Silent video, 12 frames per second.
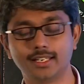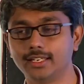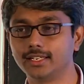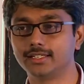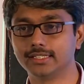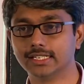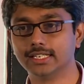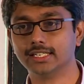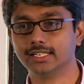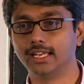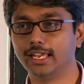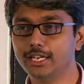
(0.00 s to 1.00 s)
really
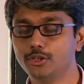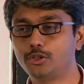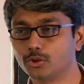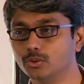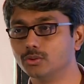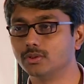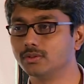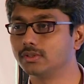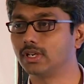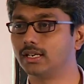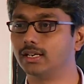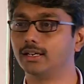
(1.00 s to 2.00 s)
into
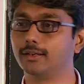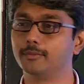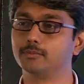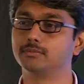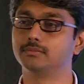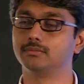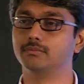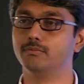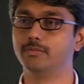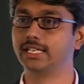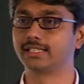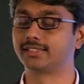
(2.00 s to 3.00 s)

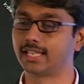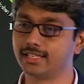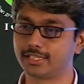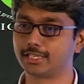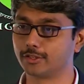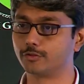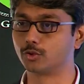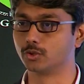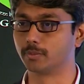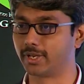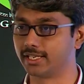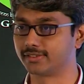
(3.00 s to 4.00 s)
being sensitive to
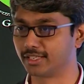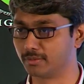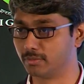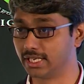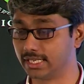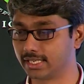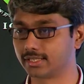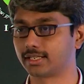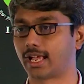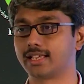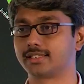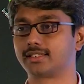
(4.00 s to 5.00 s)
the place they are building
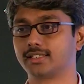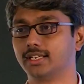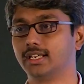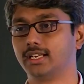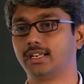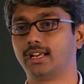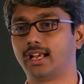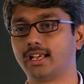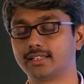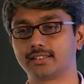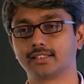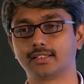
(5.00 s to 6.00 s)
as
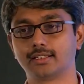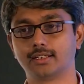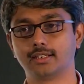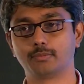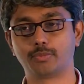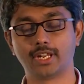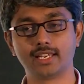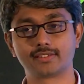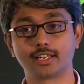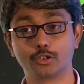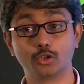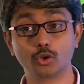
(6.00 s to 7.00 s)
a place
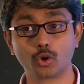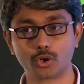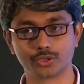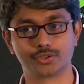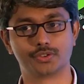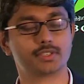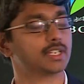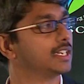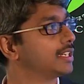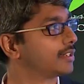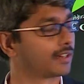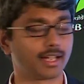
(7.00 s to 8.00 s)
that grows
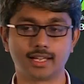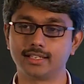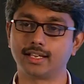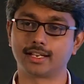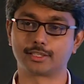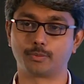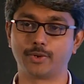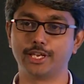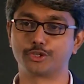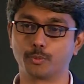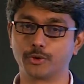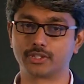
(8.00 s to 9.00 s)
rather than as a
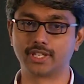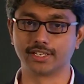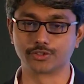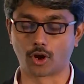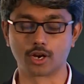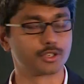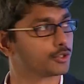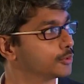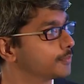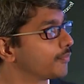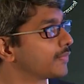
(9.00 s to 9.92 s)
place to put things onto.